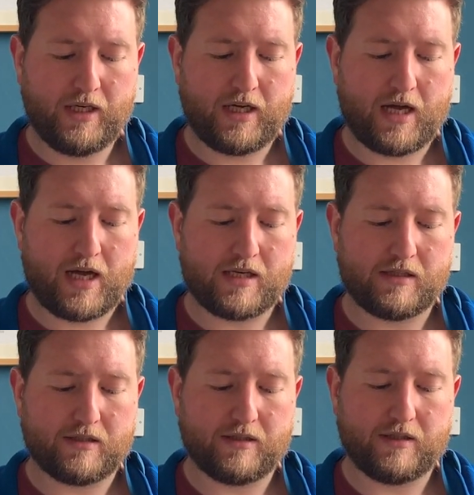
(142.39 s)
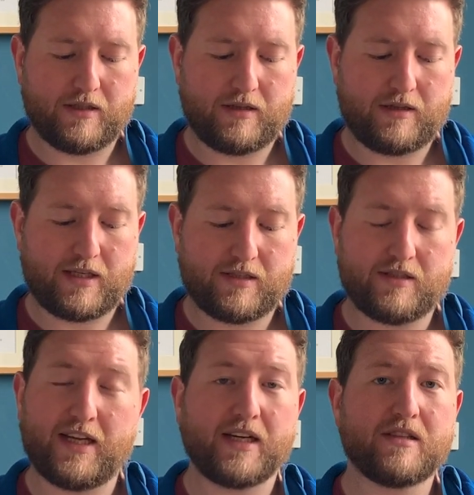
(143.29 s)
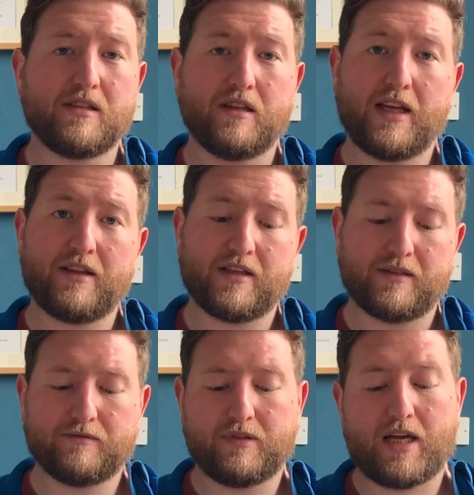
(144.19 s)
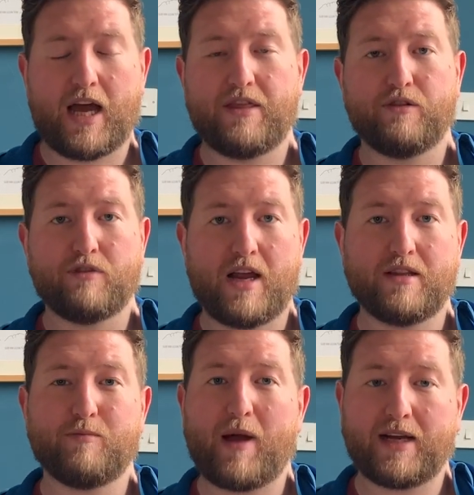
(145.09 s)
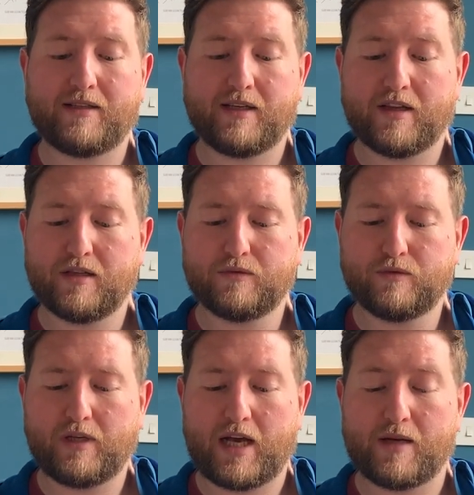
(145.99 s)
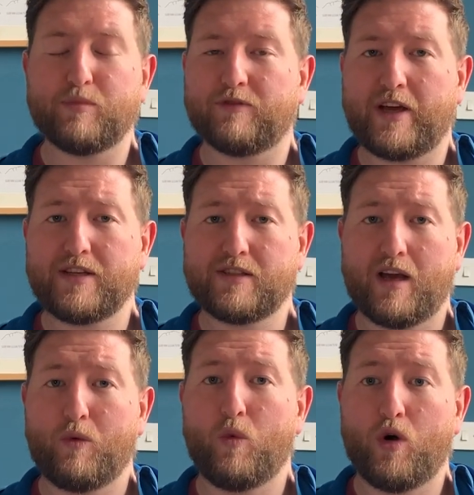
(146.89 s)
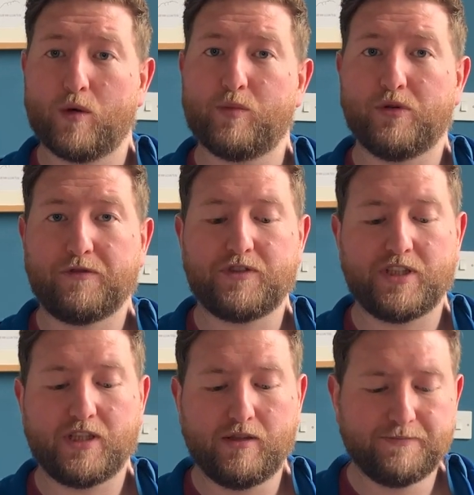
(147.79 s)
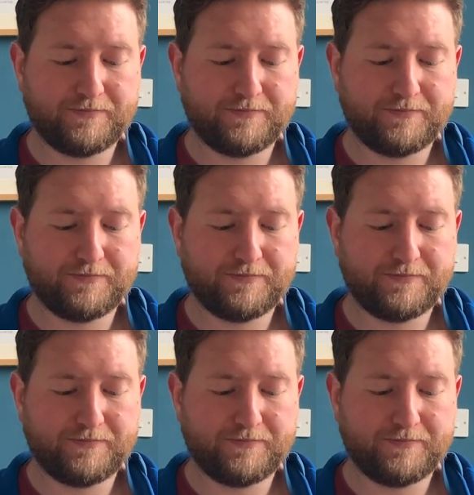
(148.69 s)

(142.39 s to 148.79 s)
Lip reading: and this sticks the leather and the rand back together and provides a waterproof seal.